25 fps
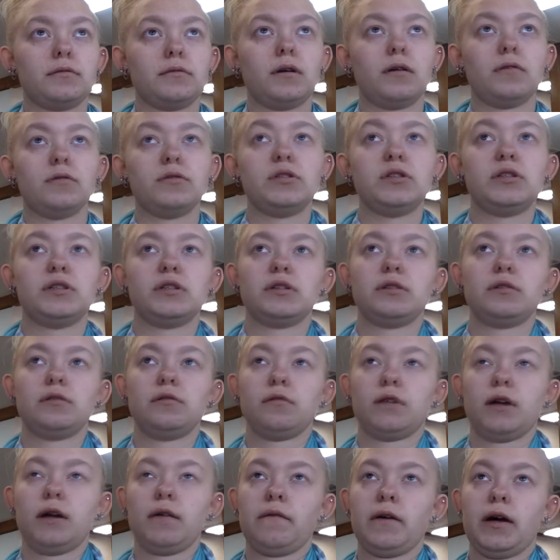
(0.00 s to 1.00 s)
No, she doesn't
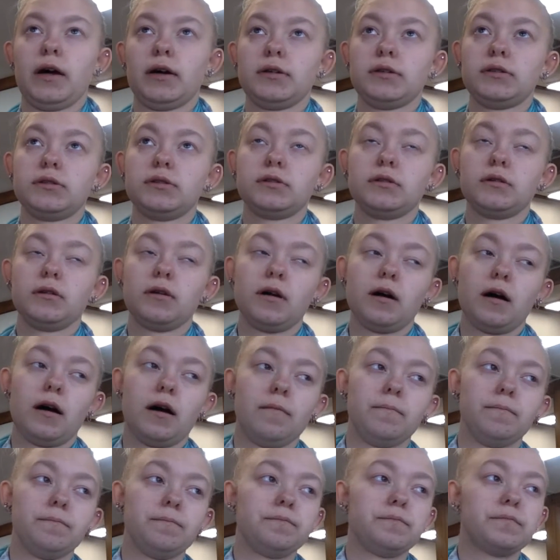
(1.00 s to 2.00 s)
do life hacks.
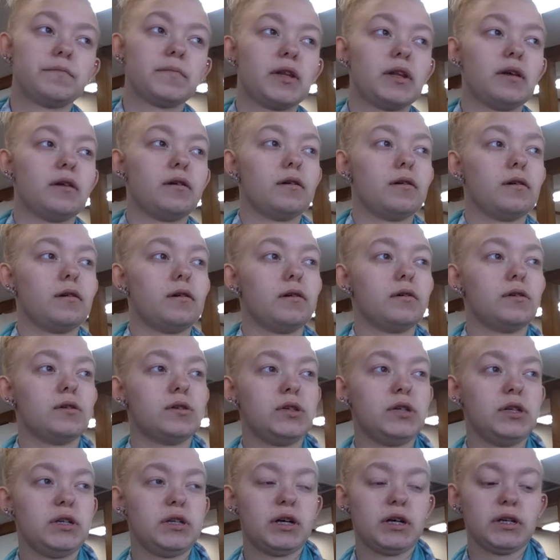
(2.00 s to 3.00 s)

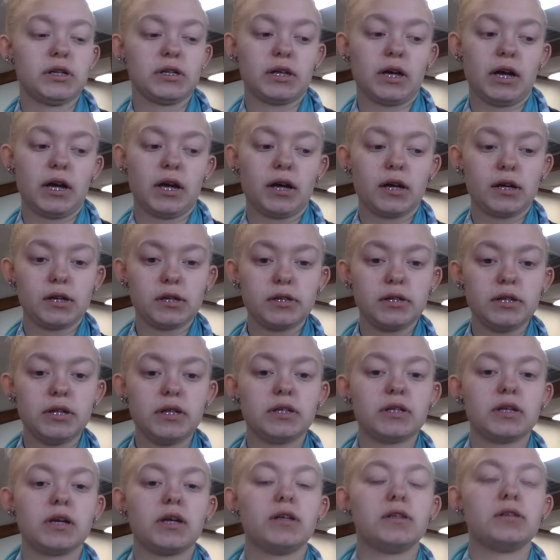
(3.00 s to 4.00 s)
She does like
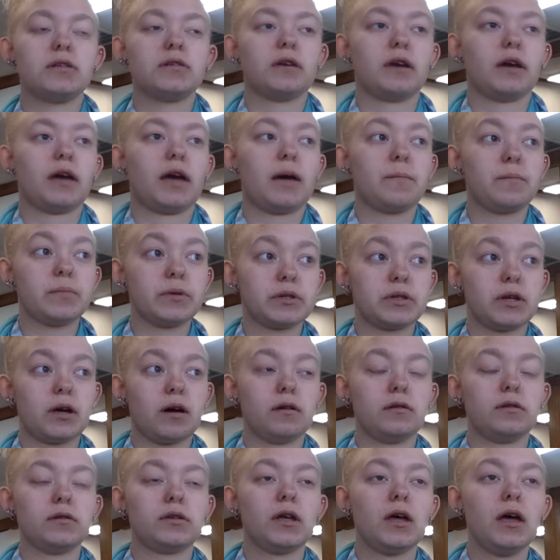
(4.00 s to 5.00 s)
seasons, like
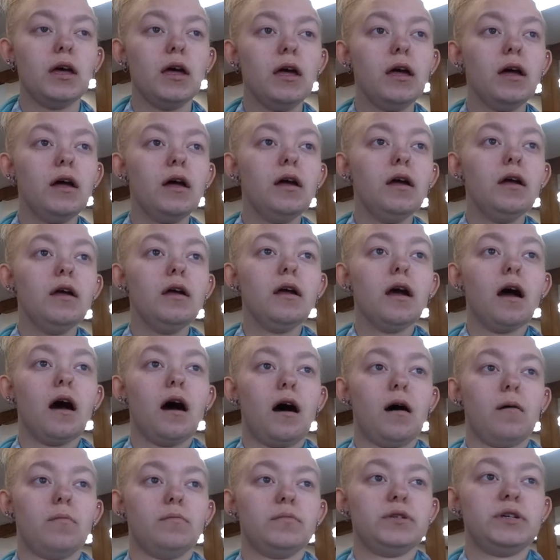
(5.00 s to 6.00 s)
episodes.
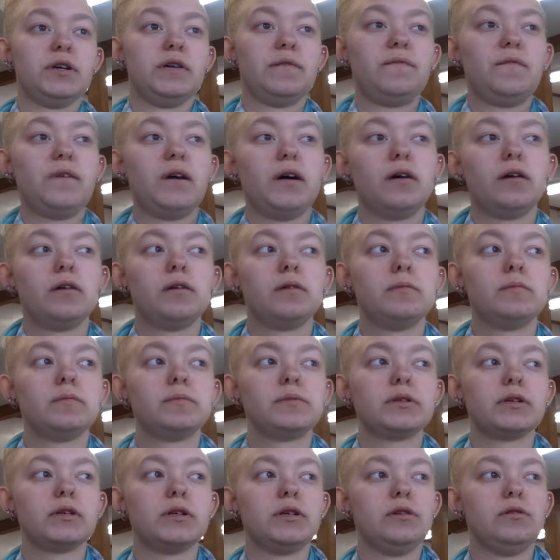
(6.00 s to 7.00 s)
She
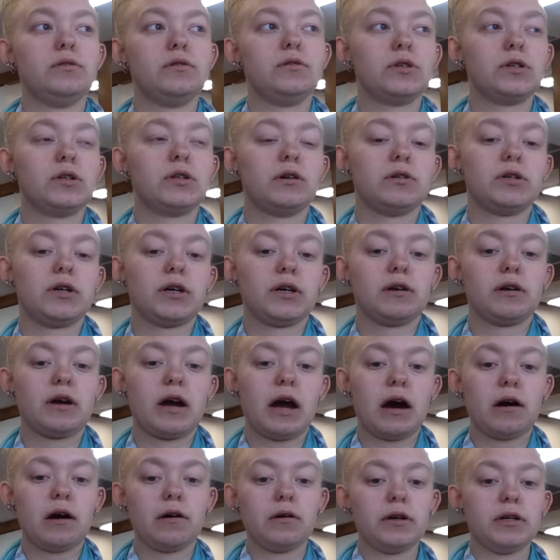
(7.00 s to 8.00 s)
films. You should go check her
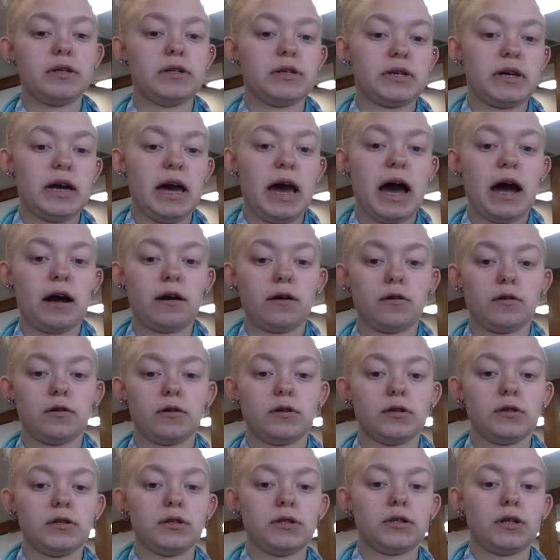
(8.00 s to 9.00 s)
out. It's Cat
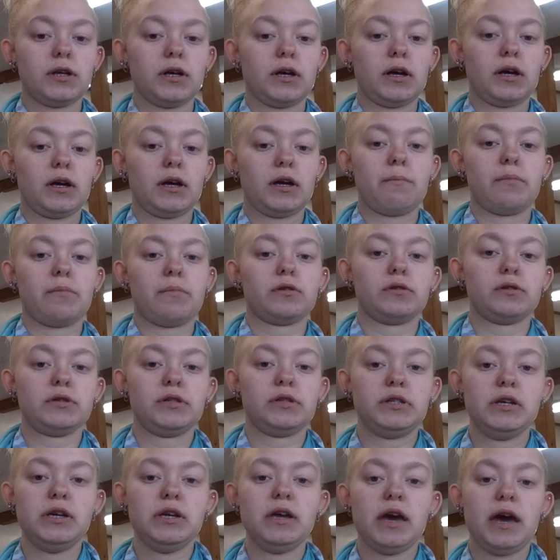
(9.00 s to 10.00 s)
Girls, capital
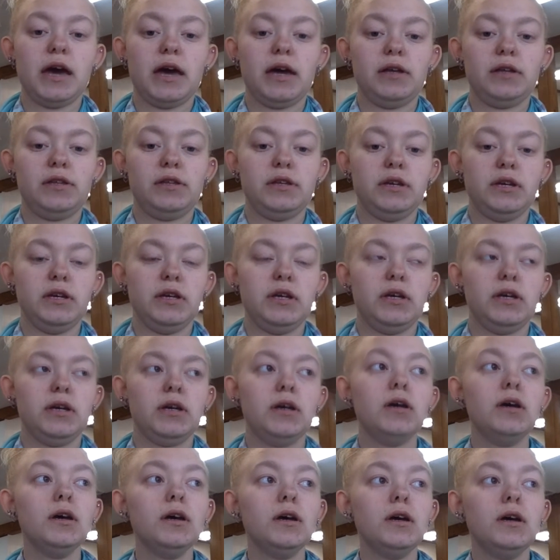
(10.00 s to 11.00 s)
C-A-T,
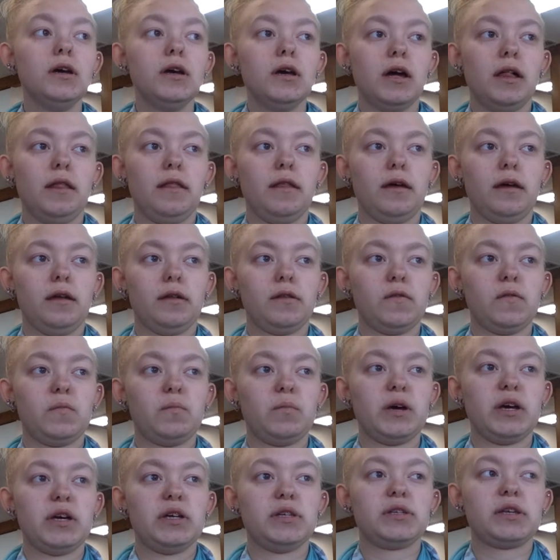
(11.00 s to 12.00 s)
and then
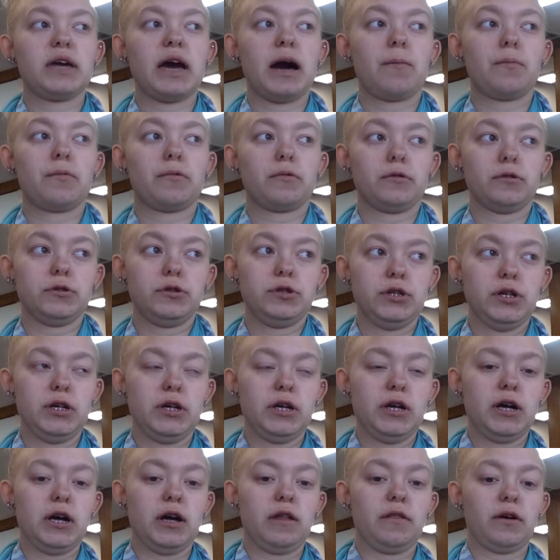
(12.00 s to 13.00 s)
space, capital
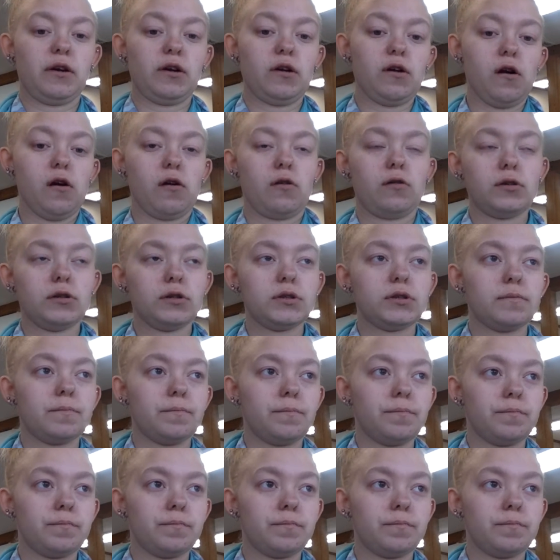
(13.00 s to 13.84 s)
G, and then girls.